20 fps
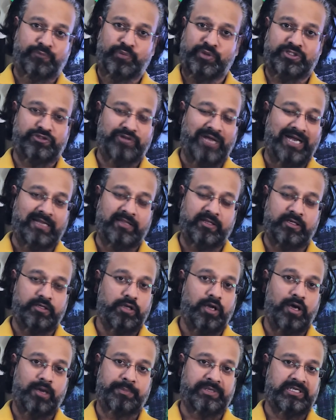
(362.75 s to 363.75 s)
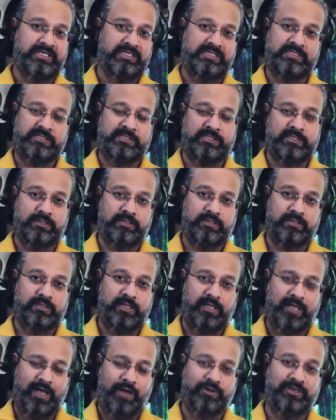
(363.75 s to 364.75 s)
right at the top because how
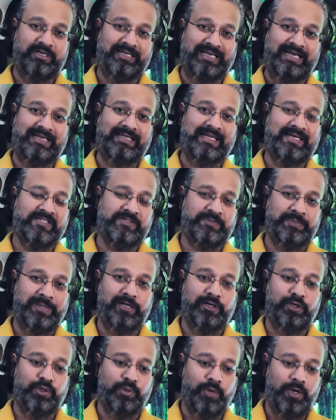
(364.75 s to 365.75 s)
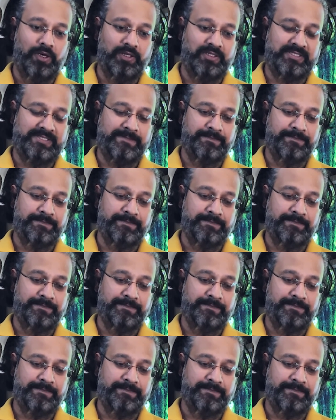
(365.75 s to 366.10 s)
great that speaker was.